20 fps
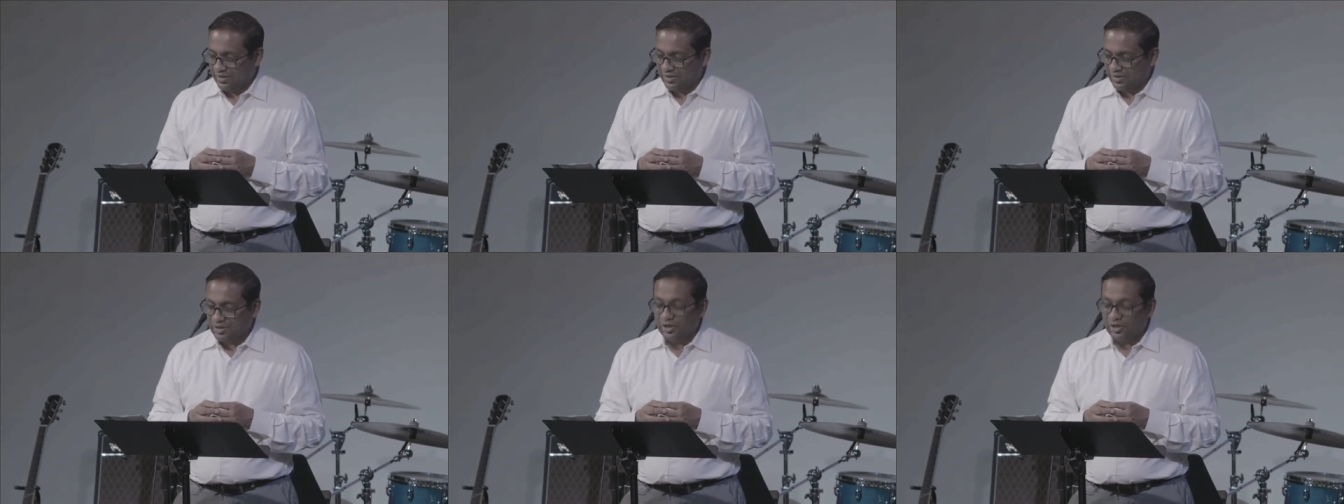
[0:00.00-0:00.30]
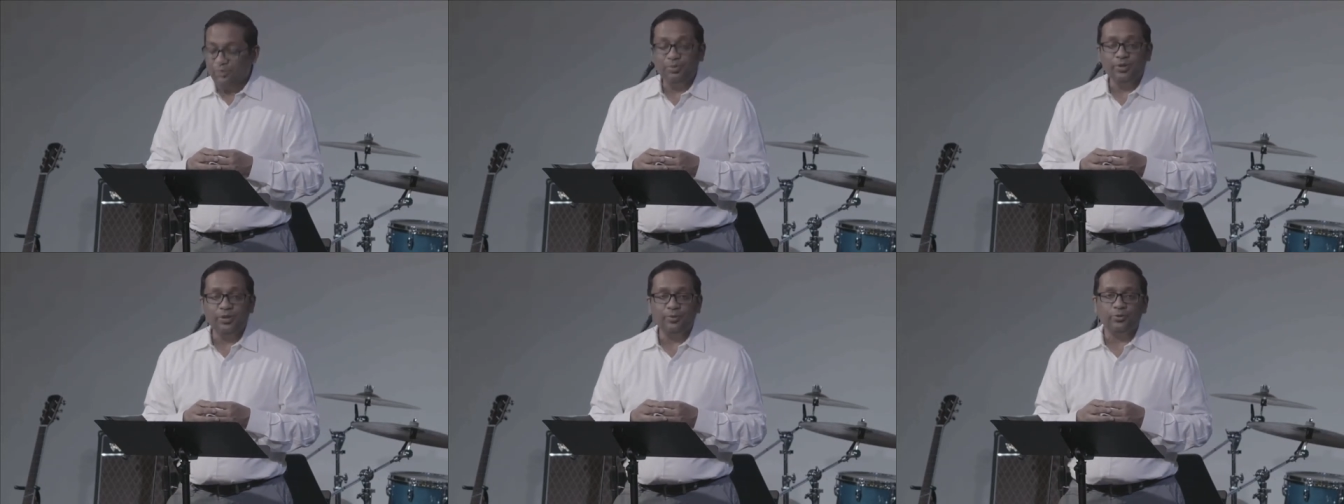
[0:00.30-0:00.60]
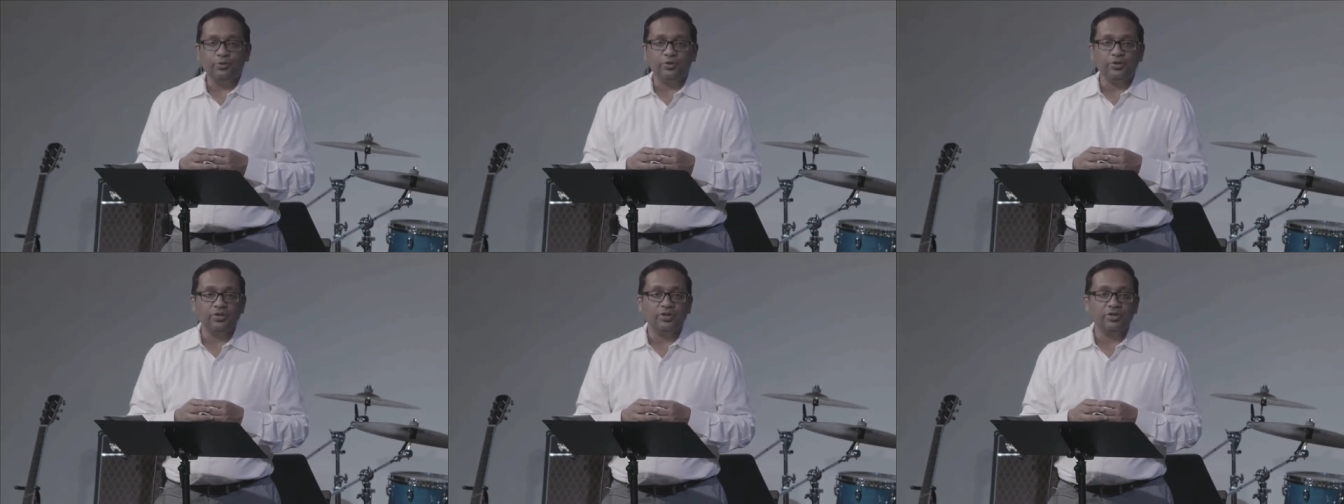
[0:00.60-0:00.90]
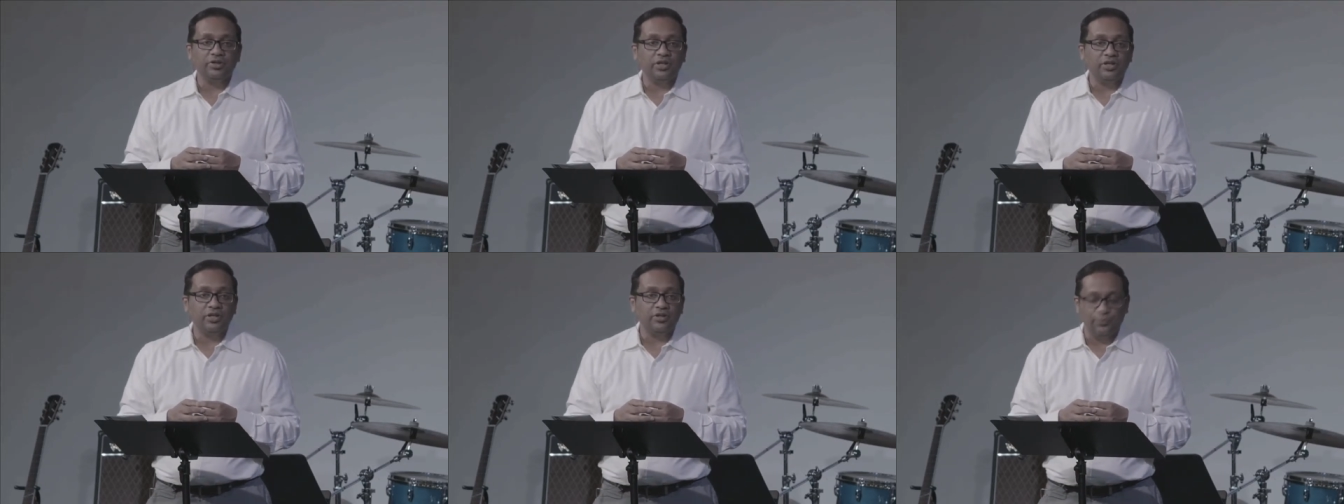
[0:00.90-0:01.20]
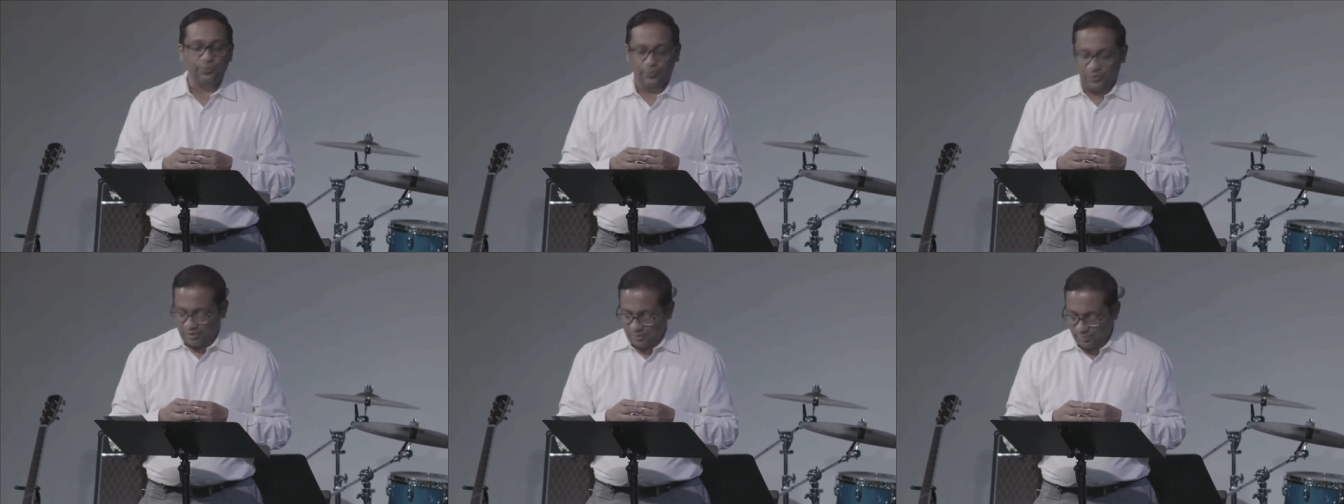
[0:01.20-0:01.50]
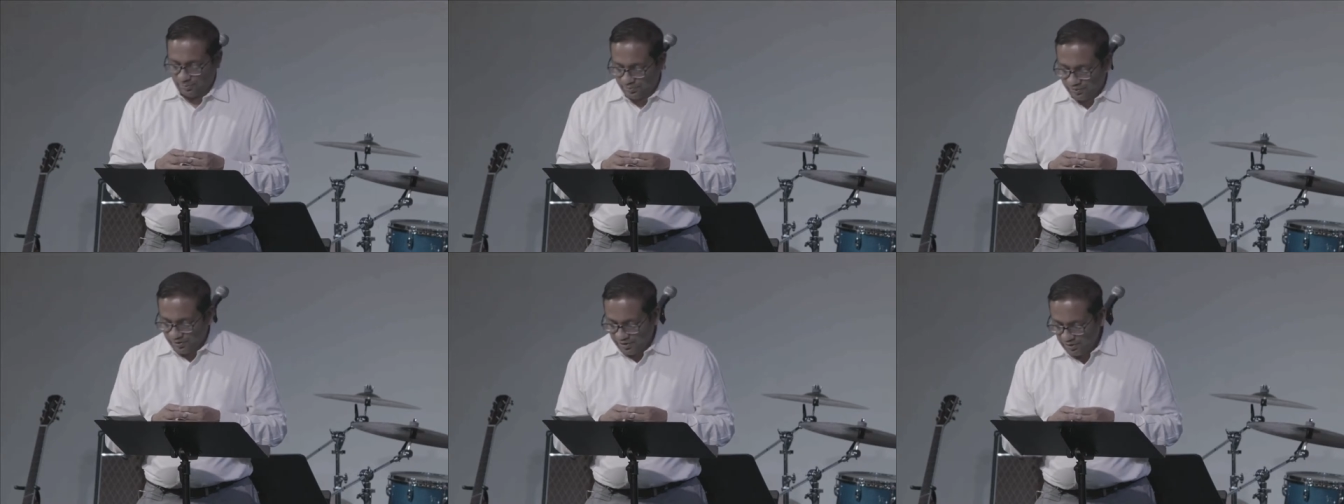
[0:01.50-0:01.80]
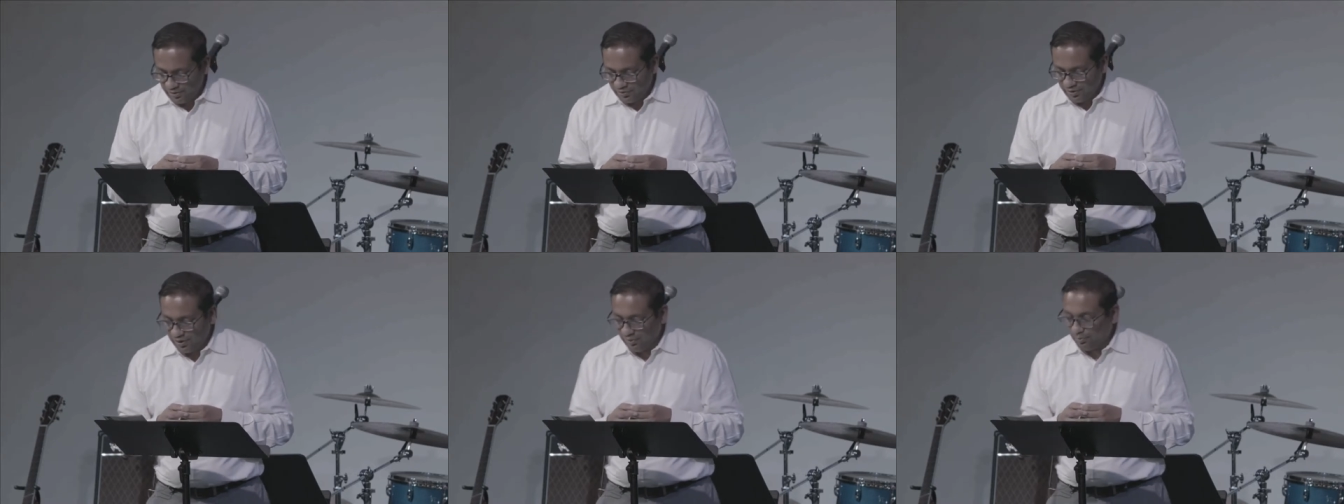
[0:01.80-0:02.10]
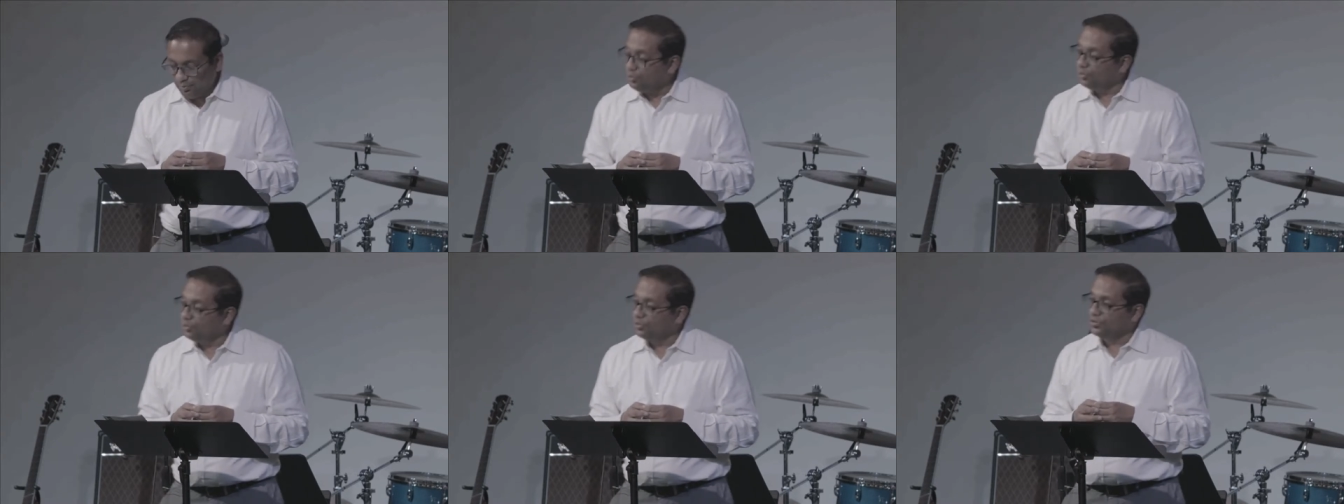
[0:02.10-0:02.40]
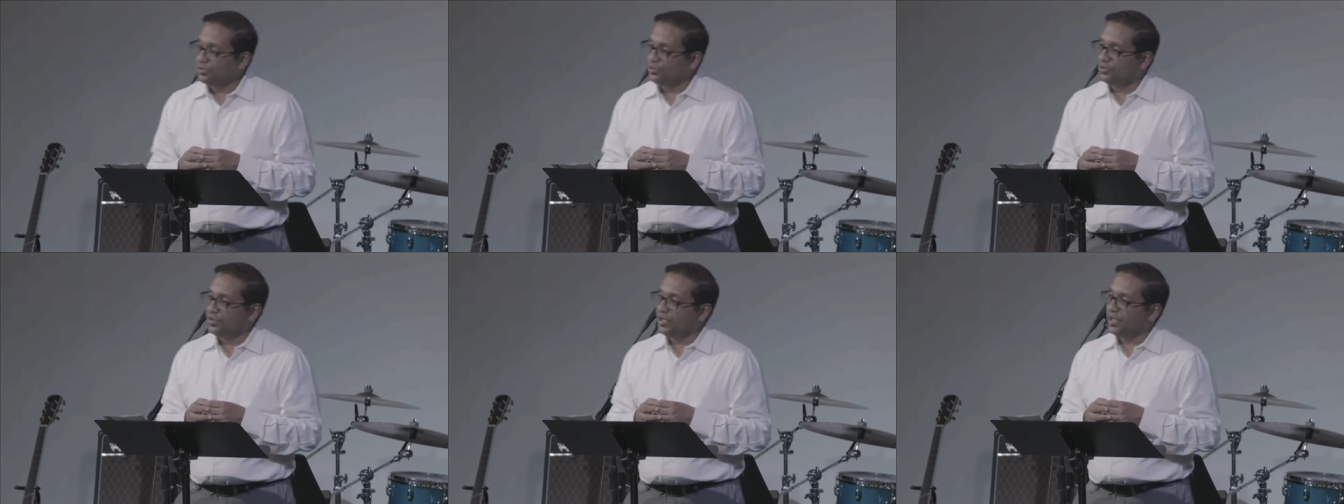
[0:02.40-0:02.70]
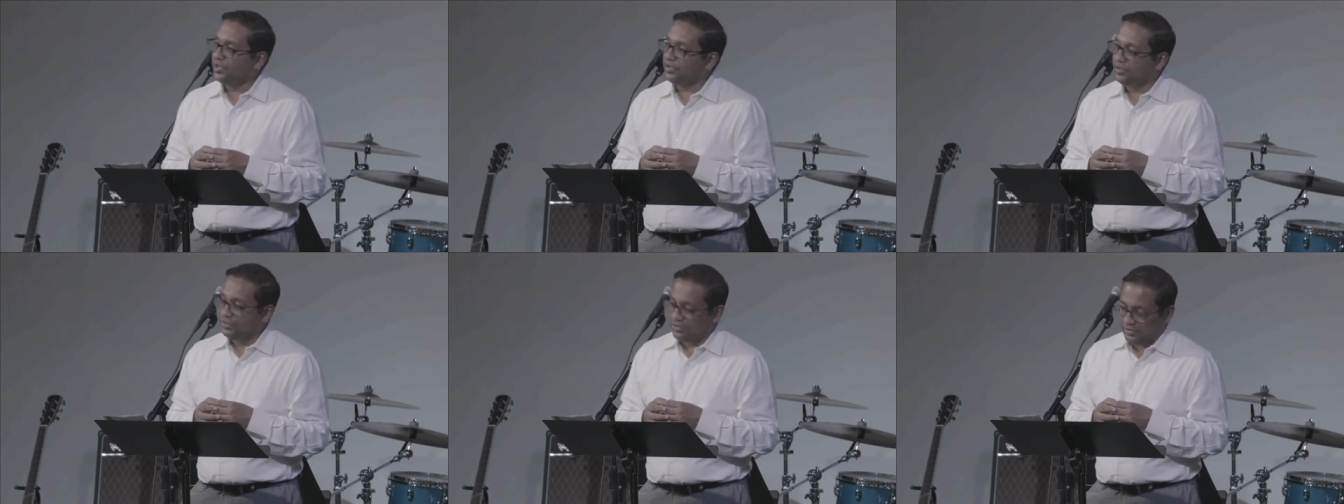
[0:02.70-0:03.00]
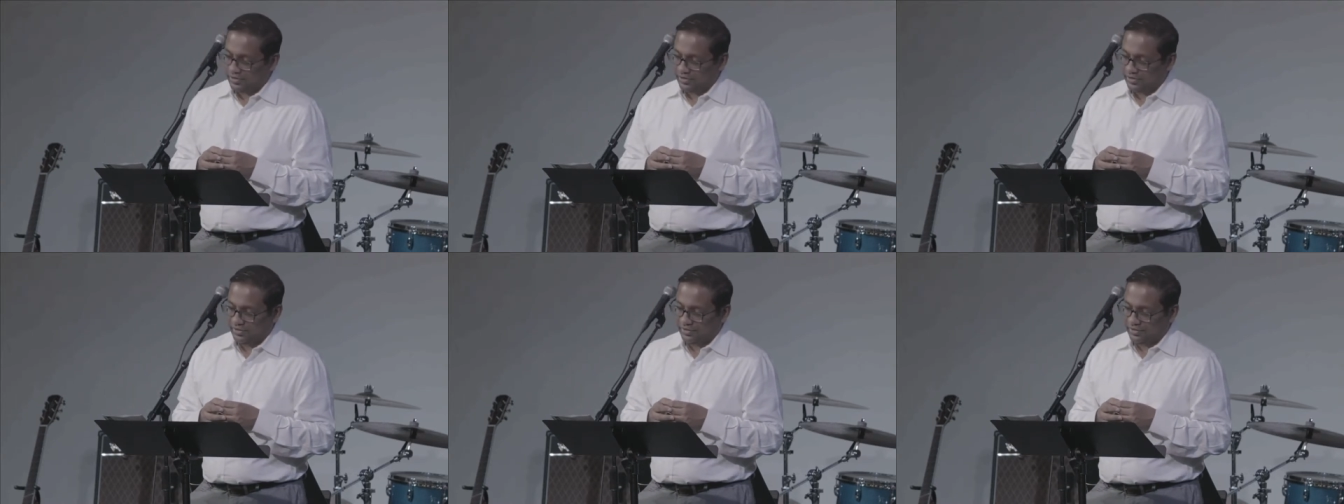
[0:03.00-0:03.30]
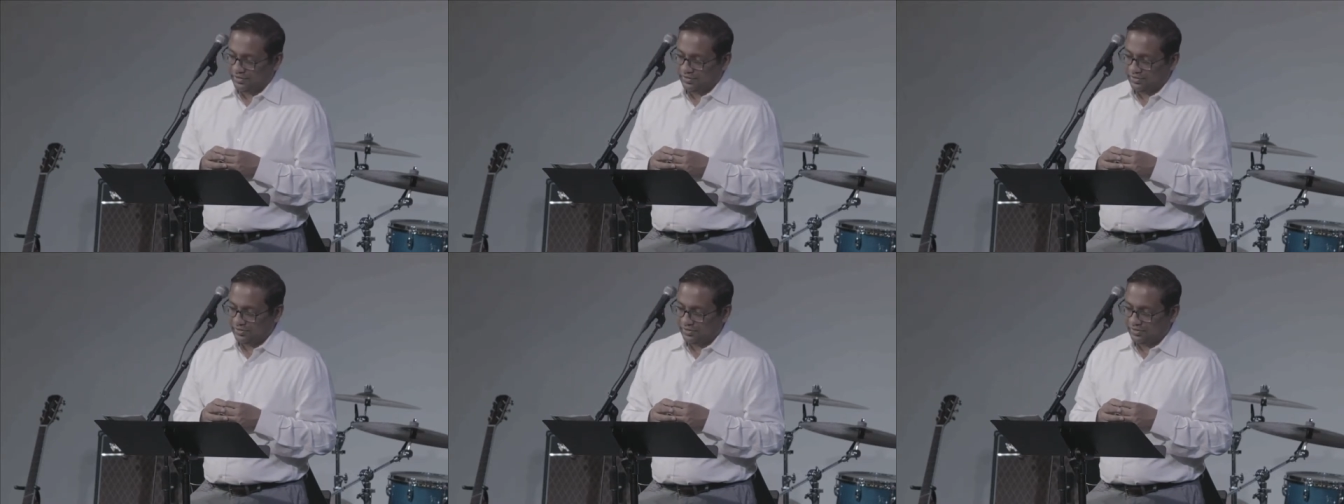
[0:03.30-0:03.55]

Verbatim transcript: Some people are in love with appearing moral and good,